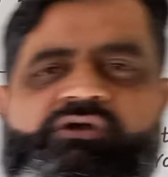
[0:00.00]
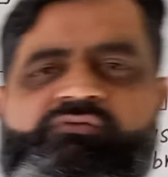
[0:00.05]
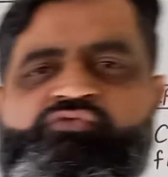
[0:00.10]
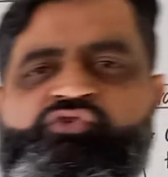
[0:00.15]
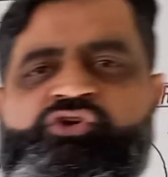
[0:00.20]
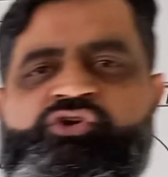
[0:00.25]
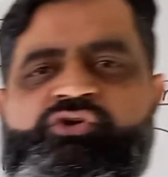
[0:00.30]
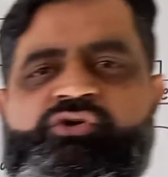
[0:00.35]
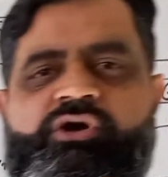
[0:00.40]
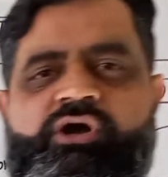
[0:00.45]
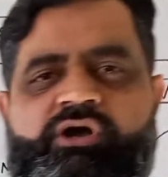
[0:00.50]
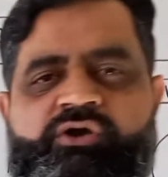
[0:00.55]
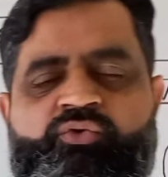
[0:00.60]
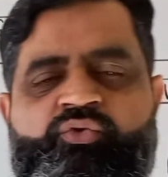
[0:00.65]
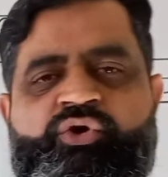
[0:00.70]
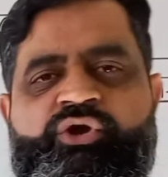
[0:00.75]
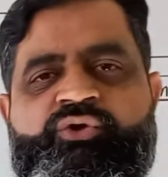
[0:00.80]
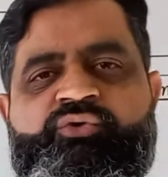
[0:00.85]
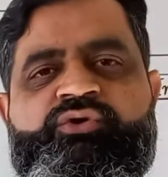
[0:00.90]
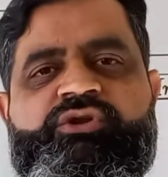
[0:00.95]
are we are
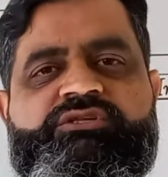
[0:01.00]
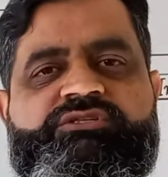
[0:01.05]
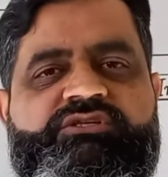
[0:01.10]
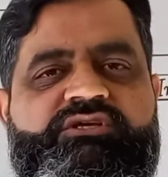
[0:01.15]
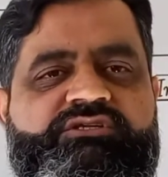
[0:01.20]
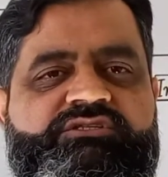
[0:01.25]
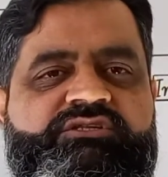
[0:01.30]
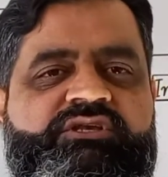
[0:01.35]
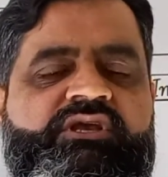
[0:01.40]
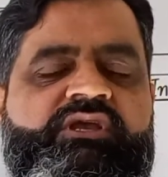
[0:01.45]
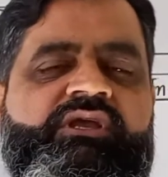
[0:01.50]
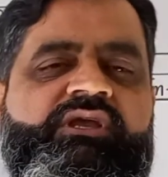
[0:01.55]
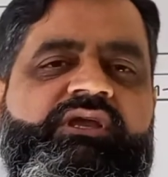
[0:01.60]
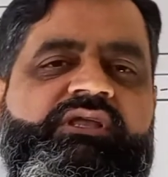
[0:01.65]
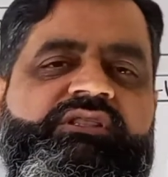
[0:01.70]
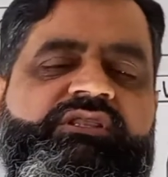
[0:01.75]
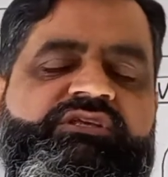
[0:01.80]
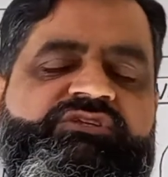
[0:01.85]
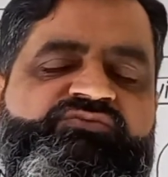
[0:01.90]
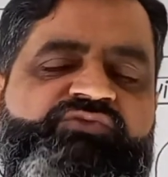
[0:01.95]
going to discuss
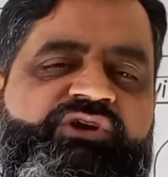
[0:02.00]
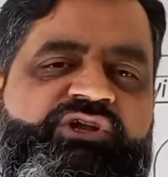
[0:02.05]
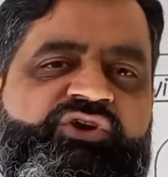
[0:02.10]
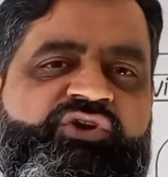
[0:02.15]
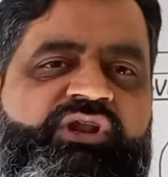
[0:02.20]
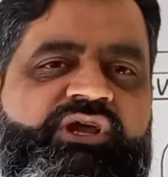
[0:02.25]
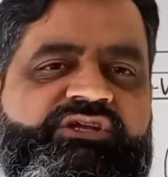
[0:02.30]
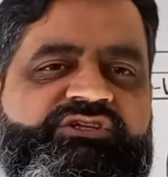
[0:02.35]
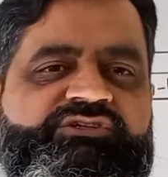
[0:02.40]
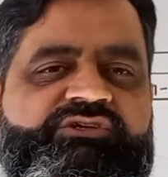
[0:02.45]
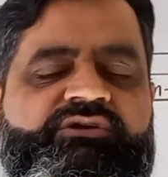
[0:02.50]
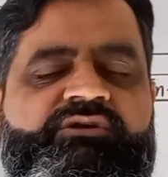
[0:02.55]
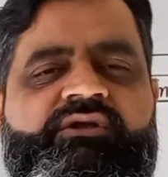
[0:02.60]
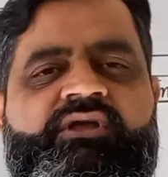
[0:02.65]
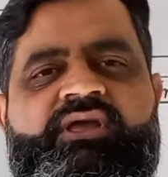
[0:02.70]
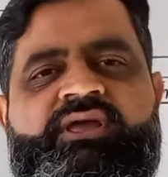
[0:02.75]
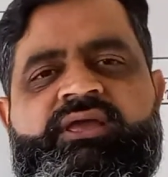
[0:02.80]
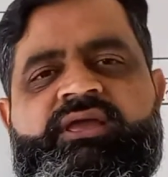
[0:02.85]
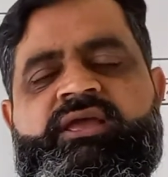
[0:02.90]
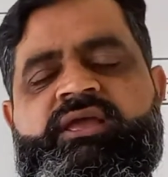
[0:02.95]
in this video lecture.
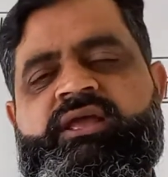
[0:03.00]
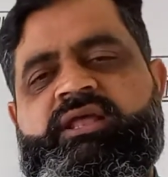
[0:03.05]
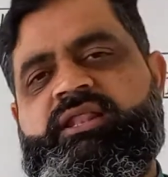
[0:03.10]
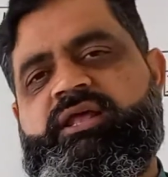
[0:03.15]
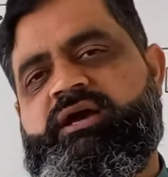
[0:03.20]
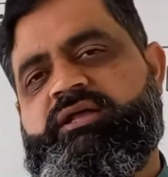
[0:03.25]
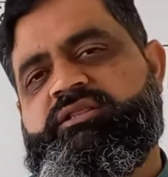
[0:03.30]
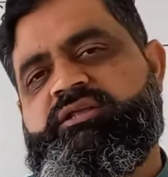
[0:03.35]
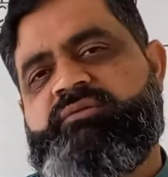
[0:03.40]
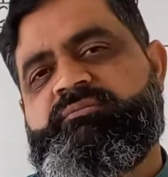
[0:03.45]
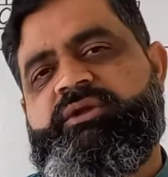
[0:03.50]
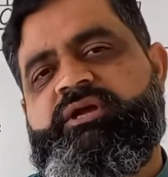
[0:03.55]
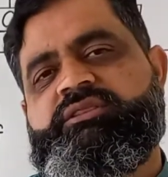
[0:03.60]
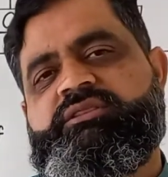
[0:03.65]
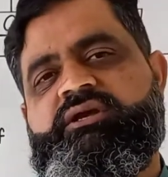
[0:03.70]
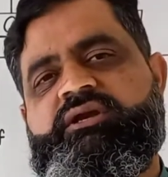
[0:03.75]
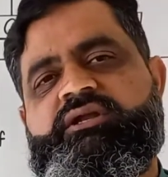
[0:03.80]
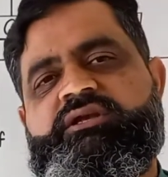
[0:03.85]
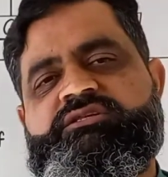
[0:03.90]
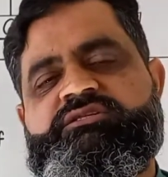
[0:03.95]
The other
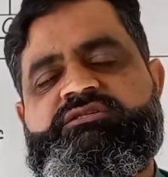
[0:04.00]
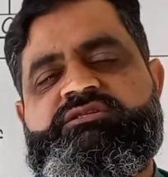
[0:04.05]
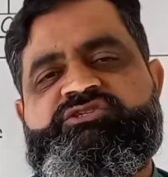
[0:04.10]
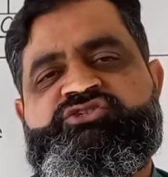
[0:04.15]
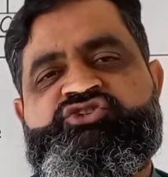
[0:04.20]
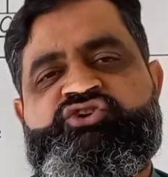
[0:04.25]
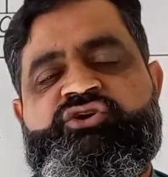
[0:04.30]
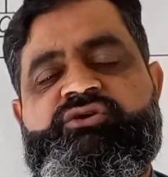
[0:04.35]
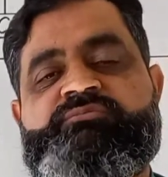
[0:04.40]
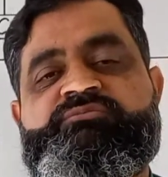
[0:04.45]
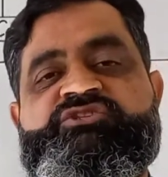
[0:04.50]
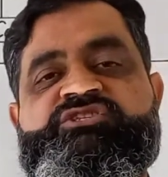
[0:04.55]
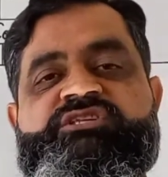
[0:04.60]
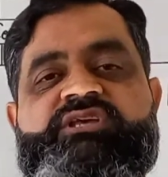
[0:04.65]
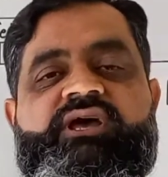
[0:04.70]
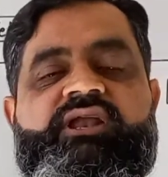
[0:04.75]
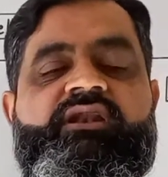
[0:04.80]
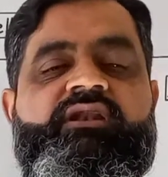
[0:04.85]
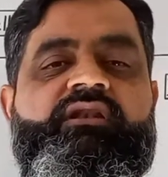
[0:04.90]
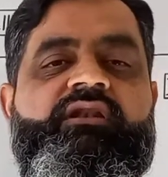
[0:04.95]
method is germ
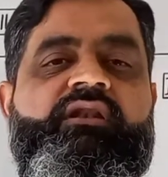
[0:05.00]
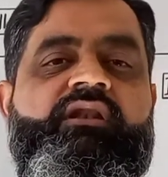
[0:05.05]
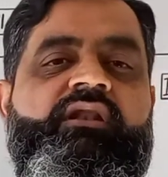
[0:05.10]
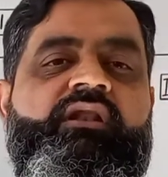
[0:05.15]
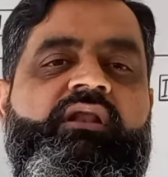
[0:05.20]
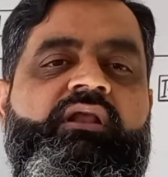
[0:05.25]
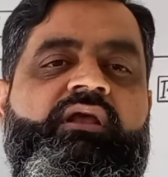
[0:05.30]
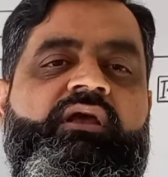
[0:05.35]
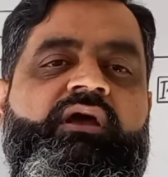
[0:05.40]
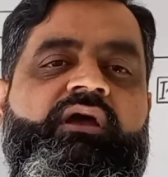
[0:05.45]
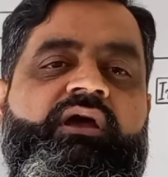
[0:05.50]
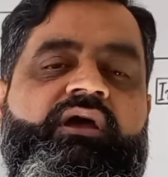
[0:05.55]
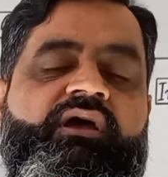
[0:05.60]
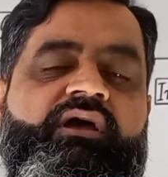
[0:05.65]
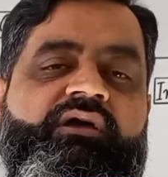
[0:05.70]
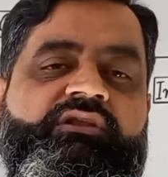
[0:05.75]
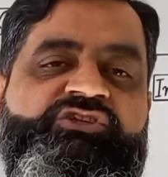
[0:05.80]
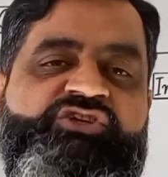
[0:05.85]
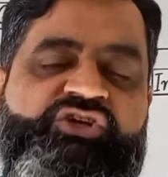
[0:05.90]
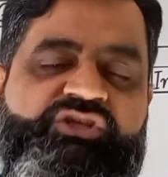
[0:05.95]
cell
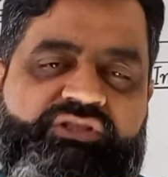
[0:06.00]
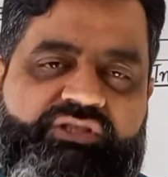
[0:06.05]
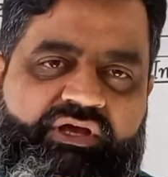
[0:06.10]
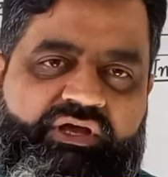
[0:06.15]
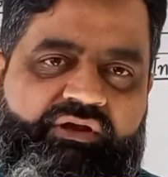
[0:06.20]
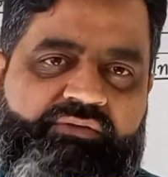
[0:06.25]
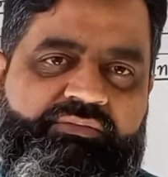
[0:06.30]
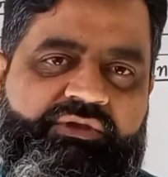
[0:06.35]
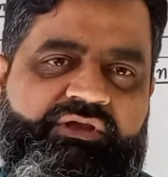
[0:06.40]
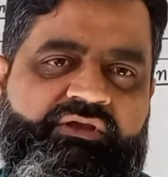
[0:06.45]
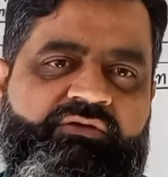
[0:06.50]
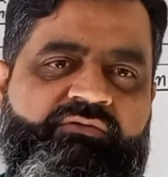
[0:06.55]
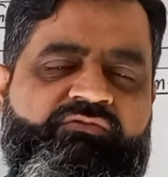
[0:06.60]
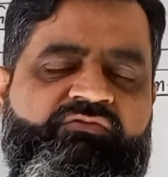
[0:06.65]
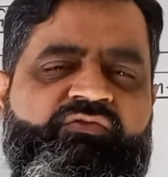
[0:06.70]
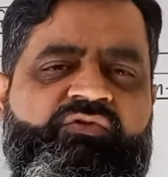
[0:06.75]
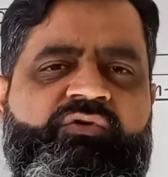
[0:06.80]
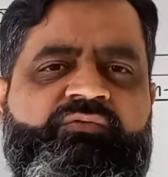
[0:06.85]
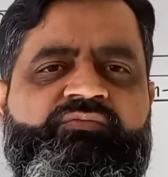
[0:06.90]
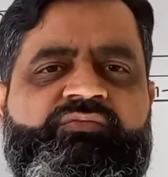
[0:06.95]
uh, gene therapy.
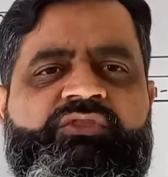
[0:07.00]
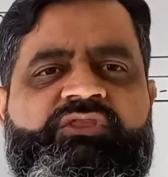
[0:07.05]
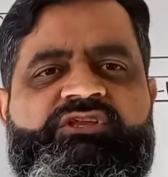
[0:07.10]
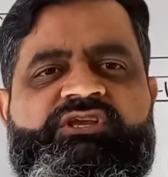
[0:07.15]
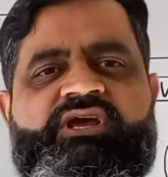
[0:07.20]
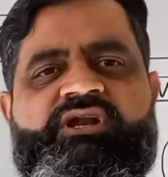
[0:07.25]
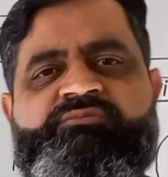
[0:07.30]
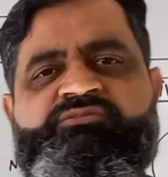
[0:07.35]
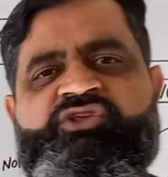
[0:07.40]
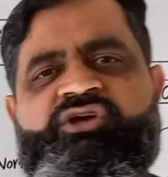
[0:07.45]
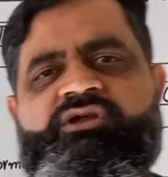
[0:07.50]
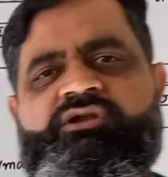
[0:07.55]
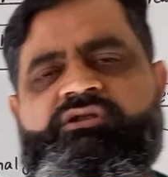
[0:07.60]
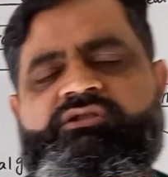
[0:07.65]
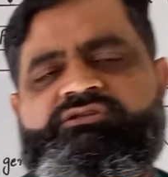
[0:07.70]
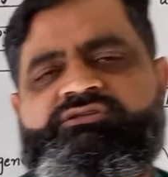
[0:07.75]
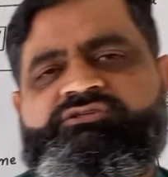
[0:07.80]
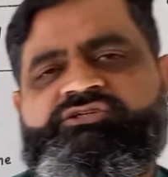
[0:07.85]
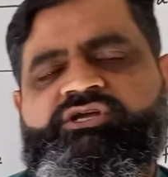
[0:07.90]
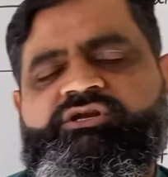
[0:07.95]
Germ,
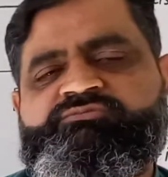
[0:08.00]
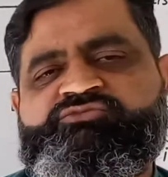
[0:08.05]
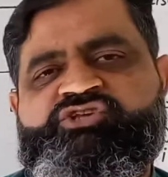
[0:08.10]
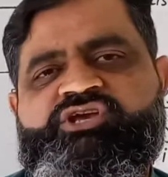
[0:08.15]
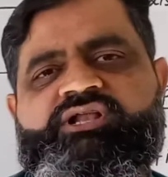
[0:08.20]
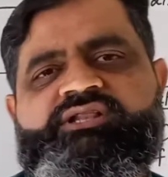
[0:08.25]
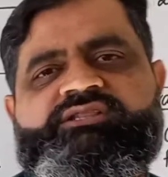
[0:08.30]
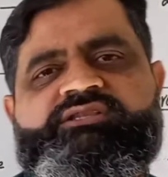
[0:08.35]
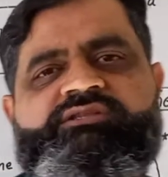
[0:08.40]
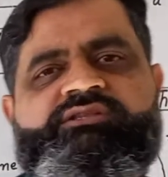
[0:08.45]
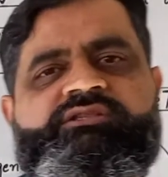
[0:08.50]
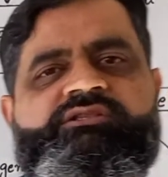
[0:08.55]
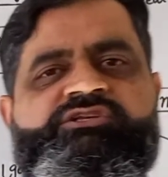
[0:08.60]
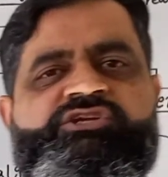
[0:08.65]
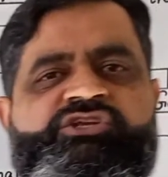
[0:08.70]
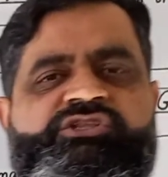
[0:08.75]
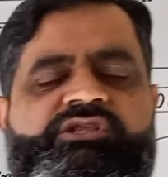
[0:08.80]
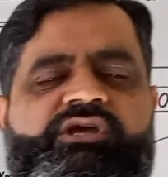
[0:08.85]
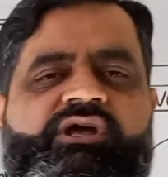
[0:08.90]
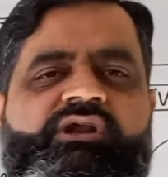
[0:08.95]
ther germ cell
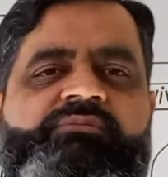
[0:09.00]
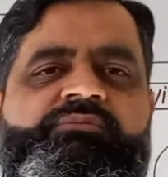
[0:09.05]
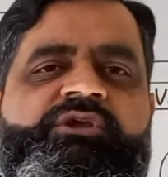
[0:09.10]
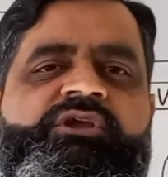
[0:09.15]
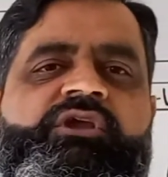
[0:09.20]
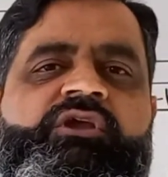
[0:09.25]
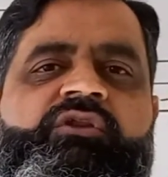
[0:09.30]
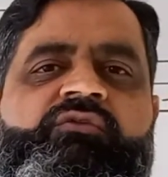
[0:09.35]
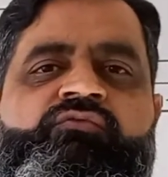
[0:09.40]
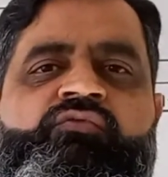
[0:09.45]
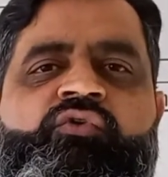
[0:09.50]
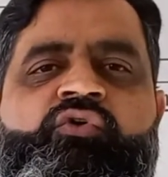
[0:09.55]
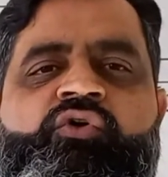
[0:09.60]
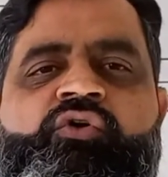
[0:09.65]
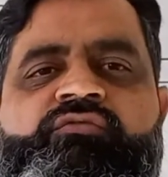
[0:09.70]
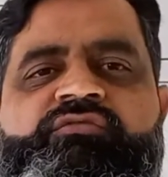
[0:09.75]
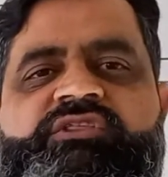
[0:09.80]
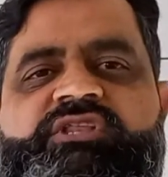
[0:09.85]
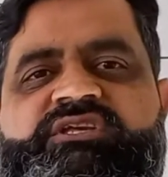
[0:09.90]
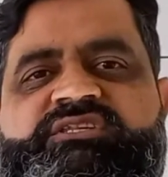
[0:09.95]
gene therapy
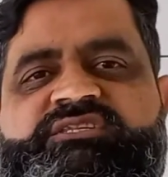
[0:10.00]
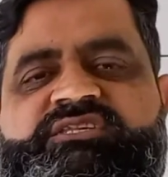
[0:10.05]
involves the